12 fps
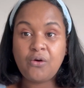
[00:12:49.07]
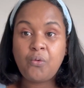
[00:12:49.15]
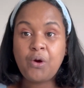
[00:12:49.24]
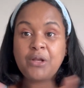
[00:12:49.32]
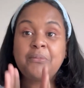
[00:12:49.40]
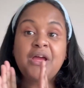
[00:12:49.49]
or
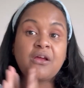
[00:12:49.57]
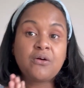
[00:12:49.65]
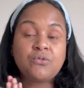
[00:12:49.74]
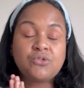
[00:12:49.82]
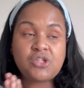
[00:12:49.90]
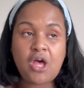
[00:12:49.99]
what my
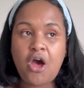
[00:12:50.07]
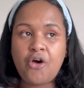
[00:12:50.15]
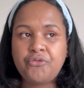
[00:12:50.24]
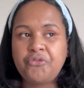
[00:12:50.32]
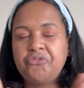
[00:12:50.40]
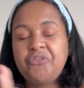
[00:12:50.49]
goals are
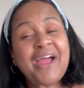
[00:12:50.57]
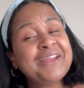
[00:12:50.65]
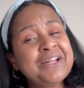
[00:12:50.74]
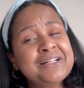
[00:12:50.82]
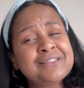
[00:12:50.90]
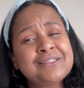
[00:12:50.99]
for
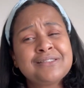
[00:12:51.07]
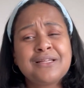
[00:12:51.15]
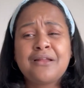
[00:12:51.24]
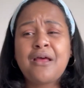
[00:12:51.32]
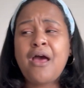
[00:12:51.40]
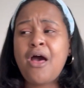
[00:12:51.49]
finances
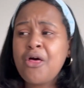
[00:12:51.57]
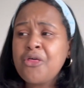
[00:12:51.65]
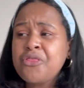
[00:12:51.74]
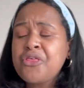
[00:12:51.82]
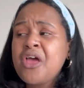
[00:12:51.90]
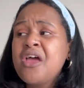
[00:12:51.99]
and
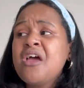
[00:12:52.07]
health.